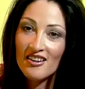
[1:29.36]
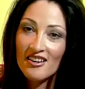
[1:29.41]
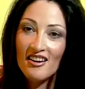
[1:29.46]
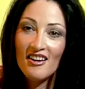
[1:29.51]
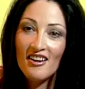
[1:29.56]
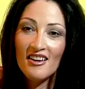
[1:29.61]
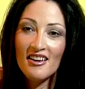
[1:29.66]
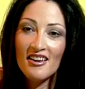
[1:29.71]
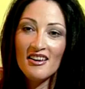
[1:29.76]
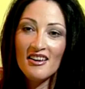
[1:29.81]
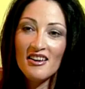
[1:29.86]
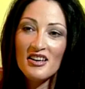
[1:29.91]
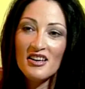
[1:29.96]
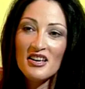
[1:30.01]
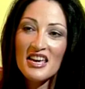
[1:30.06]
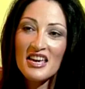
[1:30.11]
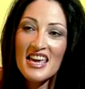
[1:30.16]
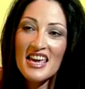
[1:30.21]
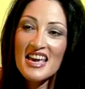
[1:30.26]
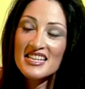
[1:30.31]

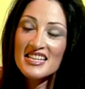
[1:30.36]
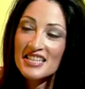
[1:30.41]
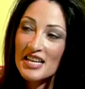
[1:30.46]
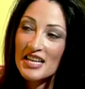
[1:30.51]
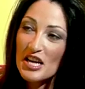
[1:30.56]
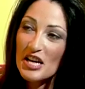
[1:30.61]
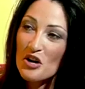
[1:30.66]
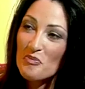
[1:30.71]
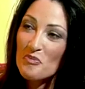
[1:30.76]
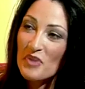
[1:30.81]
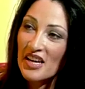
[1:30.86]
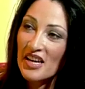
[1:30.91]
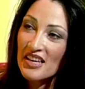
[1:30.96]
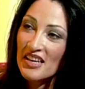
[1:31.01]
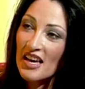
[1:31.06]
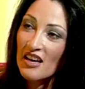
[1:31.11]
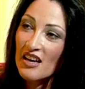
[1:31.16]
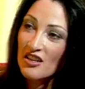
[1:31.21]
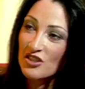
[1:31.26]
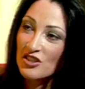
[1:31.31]
It is a little bit,
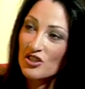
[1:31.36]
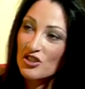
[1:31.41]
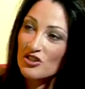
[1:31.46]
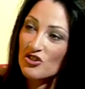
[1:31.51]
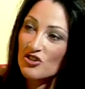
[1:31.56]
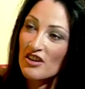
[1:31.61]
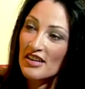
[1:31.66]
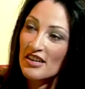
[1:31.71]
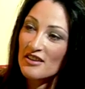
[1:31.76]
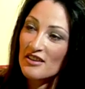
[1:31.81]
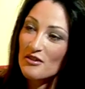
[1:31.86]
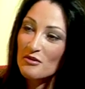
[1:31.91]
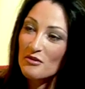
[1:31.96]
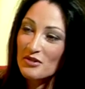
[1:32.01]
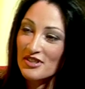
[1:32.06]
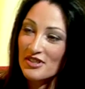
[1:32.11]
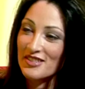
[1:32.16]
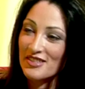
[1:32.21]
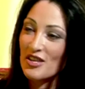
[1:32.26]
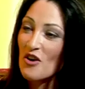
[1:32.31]
yeah, because you're trying to hold a
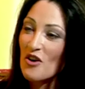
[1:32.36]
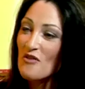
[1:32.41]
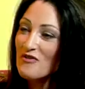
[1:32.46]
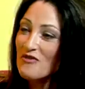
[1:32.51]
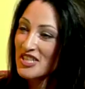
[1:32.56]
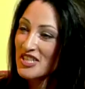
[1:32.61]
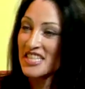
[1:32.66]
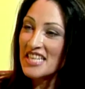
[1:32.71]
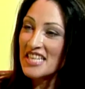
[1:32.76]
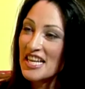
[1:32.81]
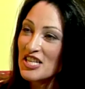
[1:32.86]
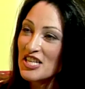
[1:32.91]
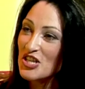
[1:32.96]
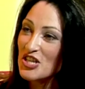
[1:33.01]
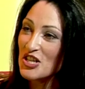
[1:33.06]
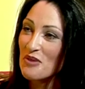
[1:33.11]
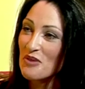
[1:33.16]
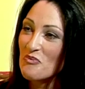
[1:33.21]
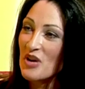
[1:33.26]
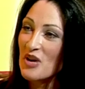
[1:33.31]

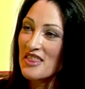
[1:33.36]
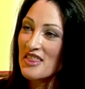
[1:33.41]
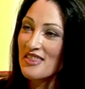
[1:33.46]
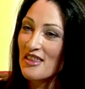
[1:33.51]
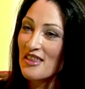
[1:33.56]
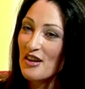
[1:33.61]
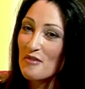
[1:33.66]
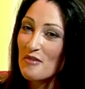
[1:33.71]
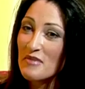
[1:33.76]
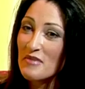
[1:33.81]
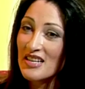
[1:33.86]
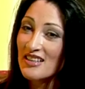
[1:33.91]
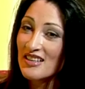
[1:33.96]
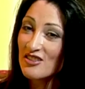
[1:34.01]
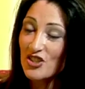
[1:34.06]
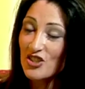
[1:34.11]
conversation with them and they're